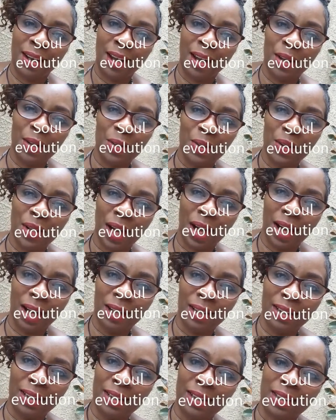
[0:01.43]
Hey, you
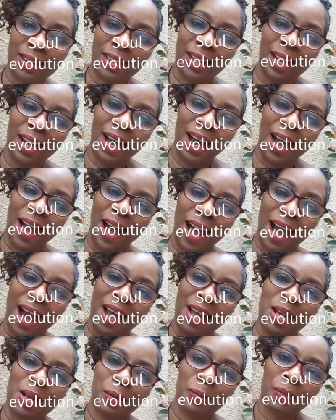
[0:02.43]
guys,
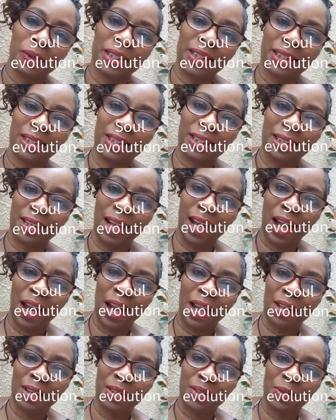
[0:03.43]
I am Dee,
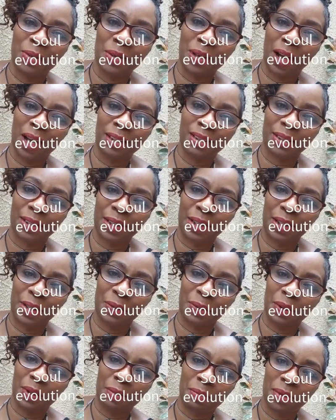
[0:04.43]
and you guys are
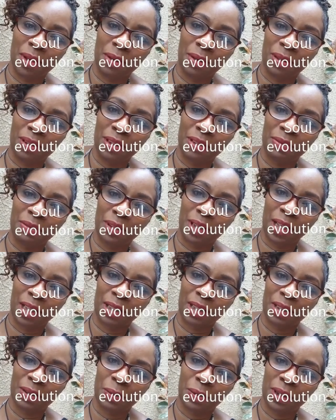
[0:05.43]
here with me on
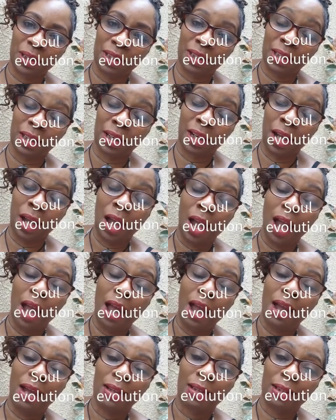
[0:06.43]
Divination with Dee.
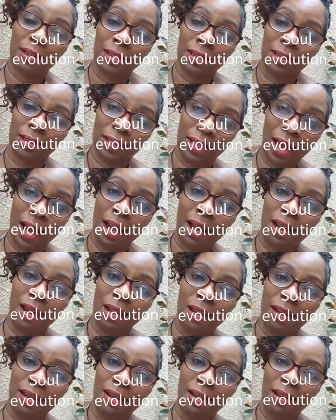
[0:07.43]
And
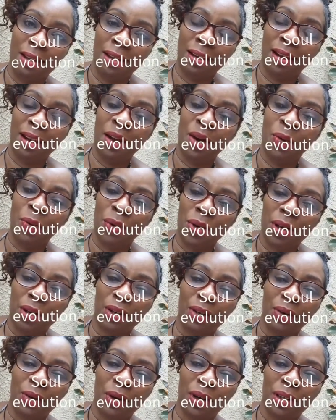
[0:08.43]
today we
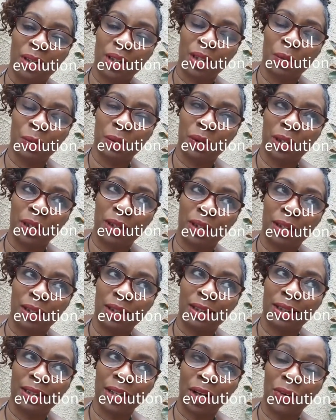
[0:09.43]
are going to
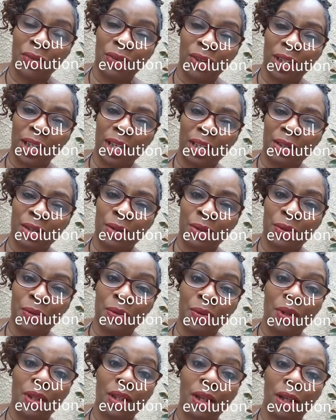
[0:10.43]
be delving
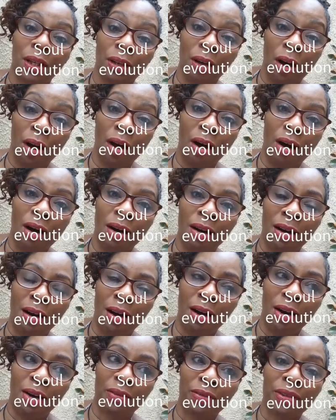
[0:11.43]
into the law
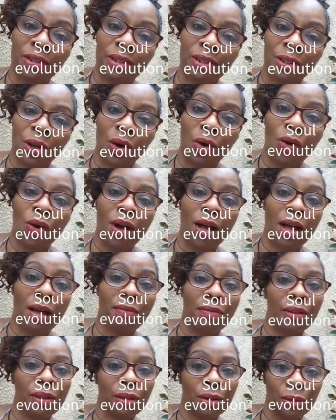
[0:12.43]
of soul
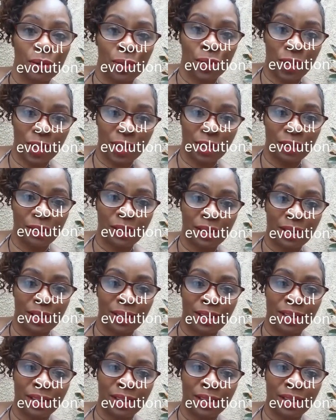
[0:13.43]
evolution.